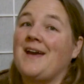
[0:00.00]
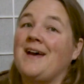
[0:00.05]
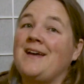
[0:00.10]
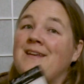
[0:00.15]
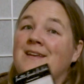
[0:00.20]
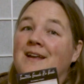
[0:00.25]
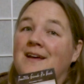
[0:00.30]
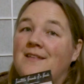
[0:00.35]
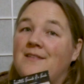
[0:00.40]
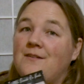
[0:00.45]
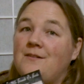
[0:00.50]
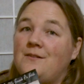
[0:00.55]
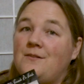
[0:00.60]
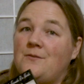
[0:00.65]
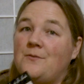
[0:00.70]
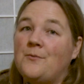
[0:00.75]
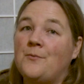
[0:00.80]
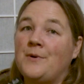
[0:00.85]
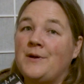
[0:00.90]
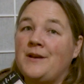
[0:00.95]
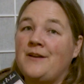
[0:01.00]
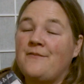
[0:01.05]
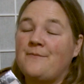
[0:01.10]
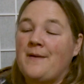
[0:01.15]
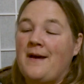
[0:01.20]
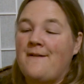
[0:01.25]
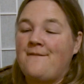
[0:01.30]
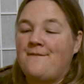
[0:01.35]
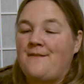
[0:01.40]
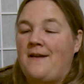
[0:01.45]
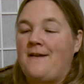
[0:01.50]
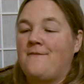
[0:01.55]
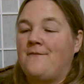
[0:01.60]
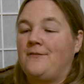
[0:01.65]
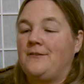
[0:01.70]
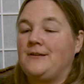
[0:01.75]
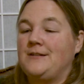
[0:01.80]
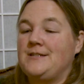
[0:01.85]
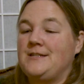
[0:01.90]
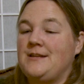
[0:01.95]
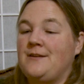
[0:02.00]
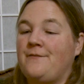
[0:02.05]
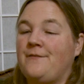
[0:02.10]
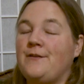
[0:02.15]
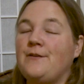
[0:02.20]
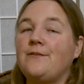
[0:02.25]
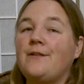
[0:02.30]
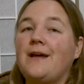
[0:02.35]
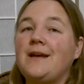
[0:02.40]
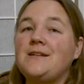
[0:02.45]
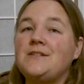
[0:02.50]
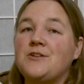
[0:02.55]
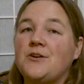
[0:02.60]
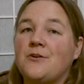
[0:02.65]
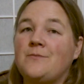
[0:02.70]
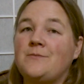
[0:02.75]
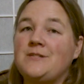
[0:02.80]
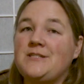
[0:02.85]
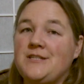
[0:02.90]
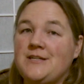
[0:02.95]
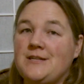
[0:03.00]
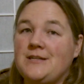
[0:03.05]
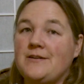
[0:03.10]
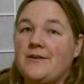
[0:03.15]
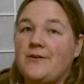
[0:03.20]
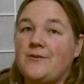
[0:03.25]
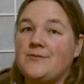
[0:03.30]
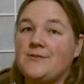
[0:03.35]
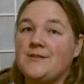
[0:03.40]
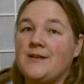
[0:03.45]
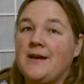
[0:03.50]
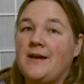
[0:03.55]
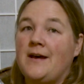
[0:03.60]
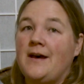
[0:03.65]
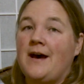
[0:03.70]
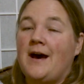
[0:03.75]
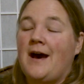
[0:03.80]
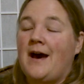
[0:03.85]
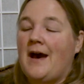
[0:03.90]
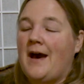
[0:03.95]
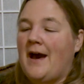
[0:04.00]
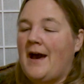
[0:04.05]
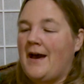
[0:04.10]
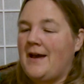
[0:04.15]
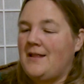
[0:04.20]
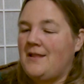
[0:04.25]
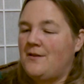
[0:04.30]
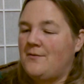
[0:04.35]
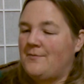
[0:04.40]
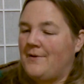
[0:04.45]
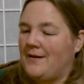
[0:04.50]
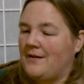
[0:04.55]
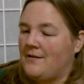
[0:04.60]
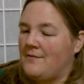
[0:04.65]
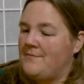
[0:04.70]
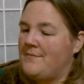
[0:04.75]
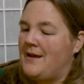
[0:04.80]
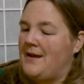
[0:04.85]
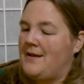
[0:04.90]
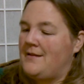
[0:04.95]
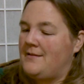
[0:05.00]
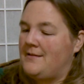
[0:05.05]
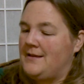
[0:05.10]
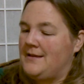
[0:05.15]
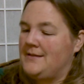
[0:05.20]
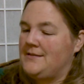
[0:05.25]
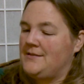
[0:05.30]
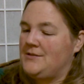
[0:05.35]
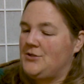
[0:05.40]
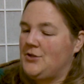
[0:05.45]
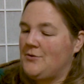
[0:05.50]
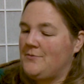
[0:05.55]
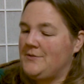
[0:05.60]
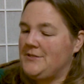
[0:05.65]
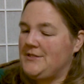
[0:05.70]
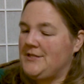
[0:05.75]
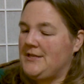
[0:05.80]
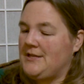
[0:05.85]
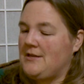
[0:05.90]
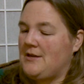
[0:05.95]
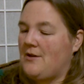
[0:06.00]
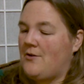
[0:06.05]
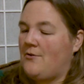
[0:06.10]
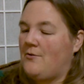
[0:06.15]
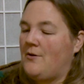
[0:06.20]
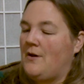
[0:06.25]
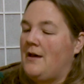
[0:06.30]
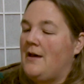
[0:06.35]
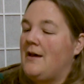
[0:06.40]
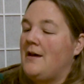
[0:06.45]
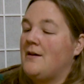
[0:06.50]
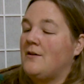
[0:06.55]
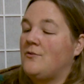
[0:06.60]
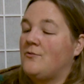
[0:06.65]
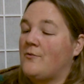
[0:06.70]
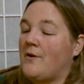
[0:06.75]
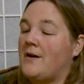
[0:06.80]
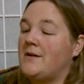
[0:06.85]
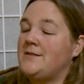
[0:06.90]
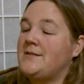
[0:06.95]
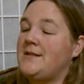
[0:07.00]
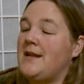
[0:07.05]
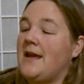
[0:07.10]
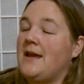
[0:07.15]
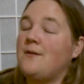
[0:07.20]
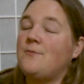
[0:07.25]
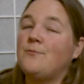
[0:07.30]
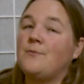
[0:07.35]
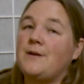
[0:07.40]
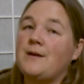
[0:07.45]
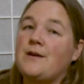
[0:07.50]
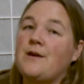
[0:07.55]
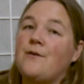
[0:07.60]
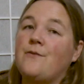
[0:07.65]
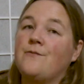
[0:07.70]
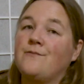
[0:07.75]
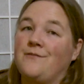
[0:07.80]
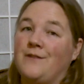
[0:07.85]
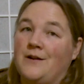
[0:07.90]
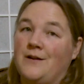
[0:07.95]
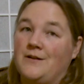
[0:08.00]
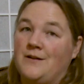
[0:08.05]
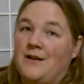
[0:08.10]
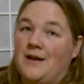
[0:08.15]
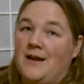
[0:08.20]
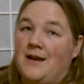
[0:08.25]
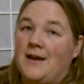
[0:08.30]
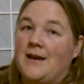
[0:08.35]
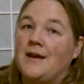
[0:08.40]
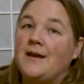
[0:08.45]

Another one of my favorites, if you like tomatillos, I highly recommend this Tomatillo Grande Rio Verde.